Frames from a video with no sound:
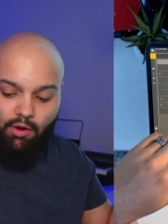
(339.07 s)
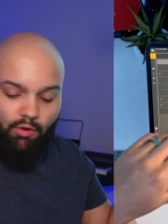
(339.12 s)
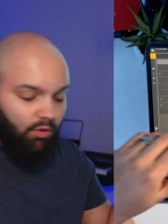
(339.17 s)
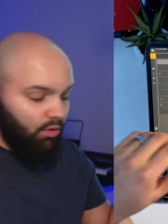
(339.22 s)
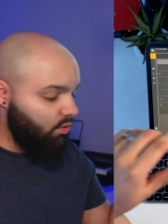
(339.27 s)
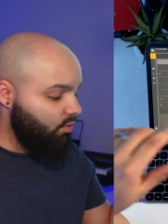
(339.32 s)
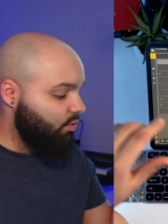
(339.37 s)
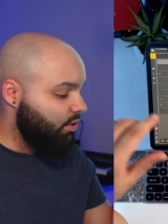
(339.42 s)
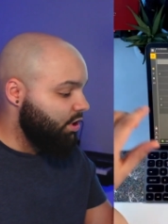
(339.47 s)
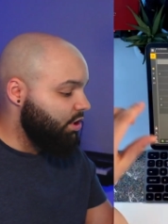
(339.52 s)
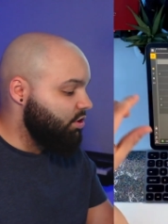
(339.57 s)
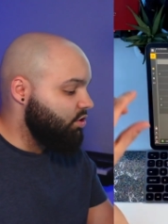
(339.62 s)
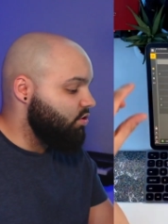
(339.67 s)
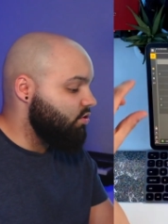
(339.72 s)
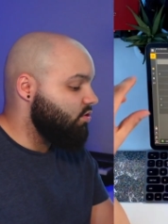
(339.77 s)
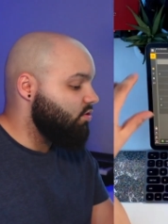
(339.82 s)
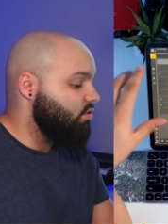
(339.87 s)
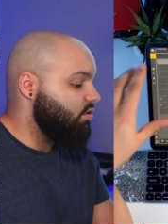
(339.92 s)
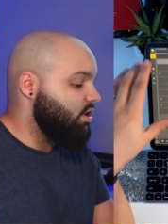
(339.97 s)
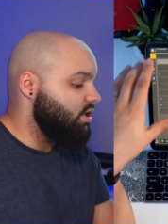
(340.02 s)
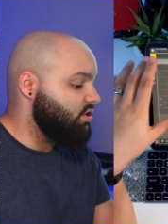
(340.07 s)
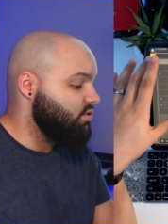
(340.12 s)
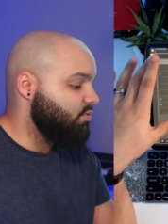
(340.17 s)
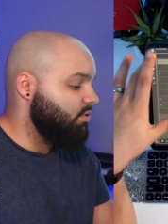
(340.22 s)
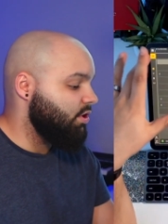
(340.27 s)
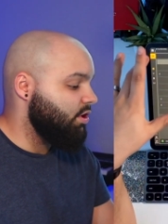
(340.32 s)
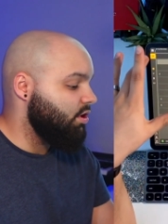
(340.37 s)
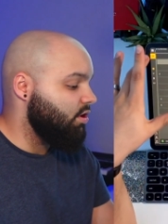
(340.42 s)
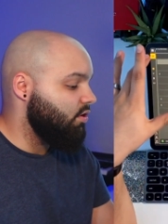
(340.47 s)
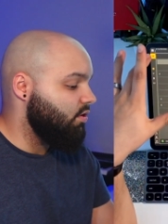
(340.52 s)
what we want to do is we're
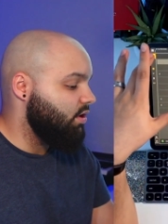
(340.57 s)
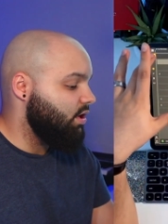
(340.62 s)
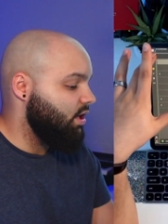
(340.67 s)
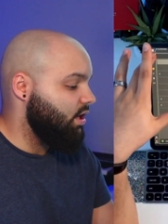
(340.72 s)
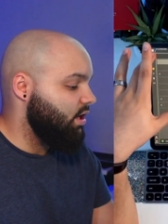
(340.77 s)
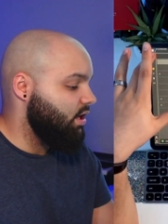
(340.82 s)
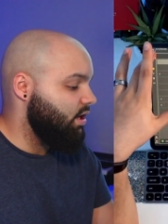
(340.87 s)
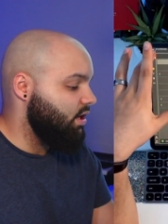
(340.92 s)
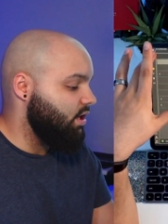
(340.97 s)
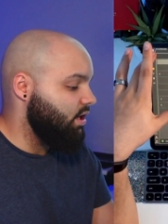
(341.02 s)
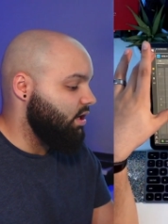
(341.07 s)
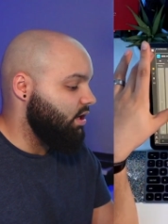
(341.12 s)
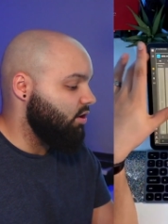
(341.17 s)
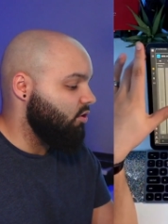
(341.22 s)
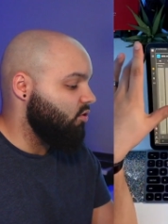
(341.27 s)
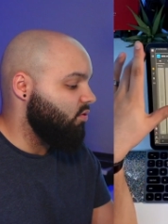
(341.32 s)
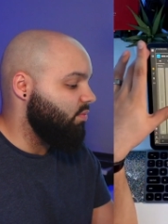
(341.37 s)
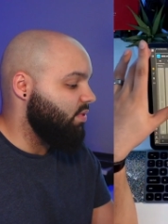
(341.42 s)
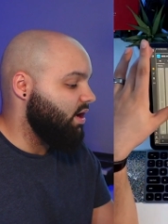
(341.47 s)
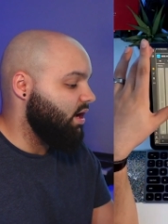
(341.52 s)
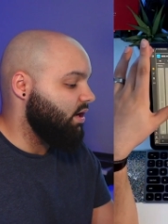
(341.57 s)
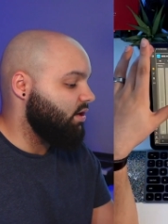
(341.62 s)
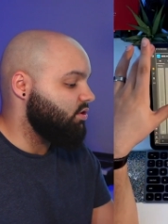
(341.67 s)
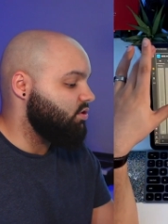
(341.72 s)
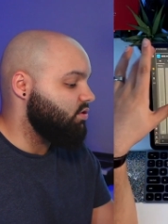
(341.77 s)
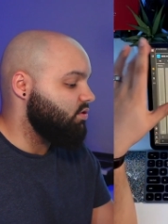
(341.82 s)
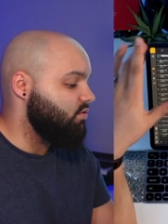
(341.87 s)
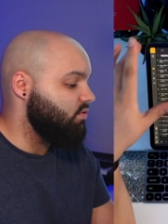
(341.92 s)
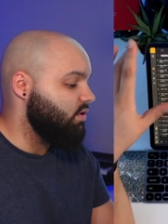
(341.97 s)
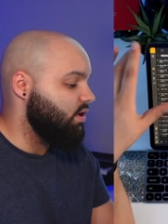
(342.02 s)
going to go ahead and go back
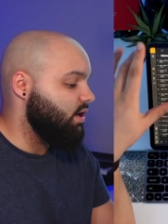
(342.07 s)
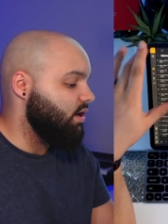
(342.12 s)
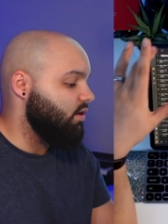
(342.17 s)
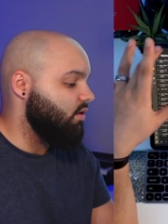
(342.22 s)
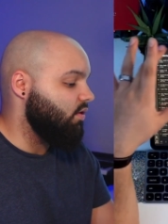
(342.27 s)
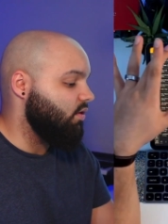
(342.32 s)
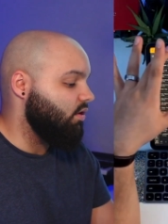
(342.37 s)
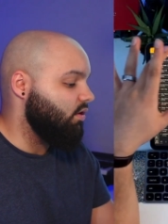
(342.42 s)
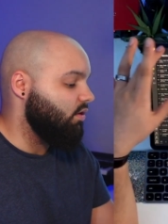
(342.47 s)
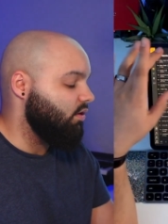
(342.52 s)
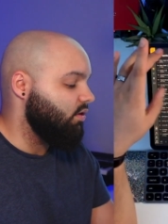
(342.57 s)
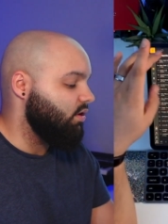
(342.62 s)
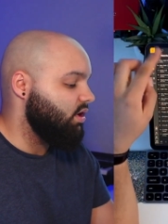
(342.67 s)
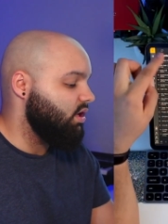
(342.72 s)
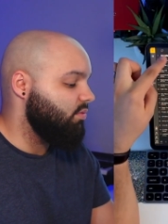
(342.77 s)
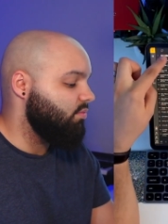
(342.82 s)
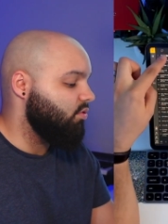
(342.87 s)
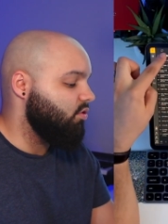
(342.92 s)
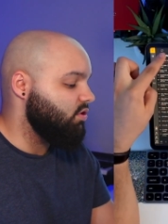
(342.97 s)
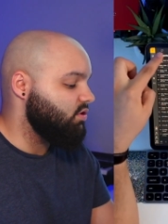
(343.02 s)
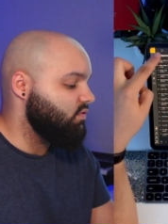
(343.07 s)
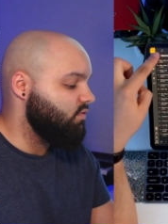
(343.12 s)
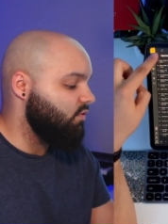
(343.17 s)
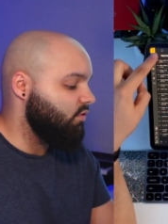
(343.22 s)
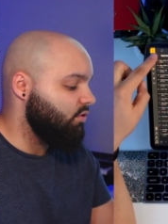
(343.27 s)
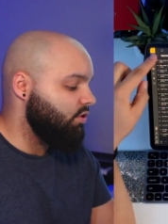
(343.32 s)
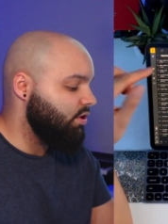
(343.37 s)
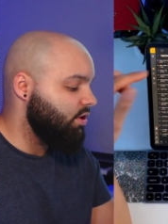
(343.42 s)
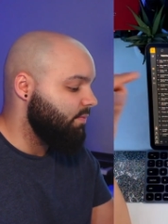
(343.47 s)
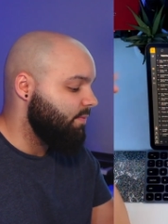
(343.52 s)
to our imports
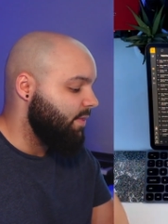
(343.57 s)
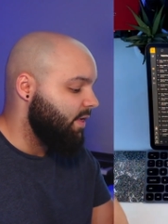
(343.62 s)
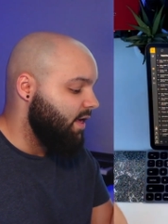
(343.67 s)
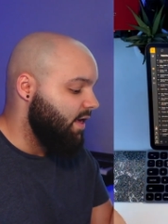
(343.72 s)
folder.